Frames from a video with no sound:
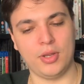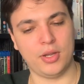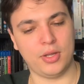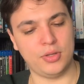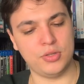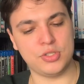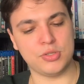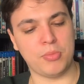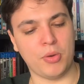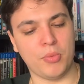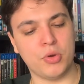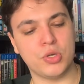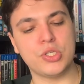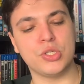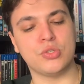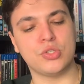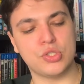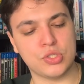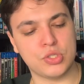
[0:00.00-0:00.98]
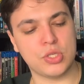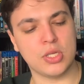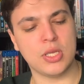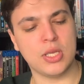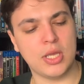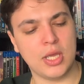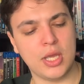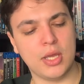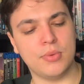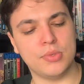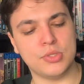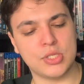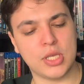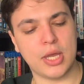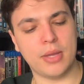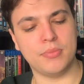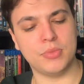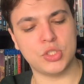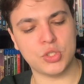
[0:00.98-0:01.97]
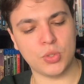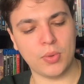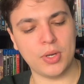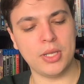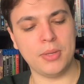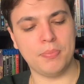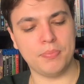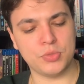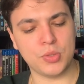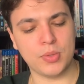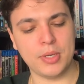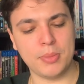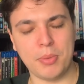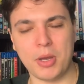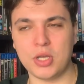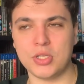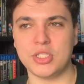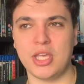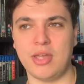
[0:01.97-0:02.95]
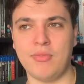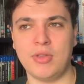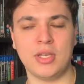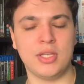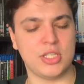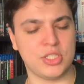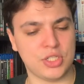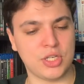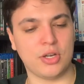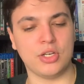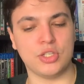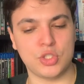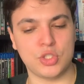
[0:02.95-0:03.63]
I looked at my watch, it was 20 past 7, started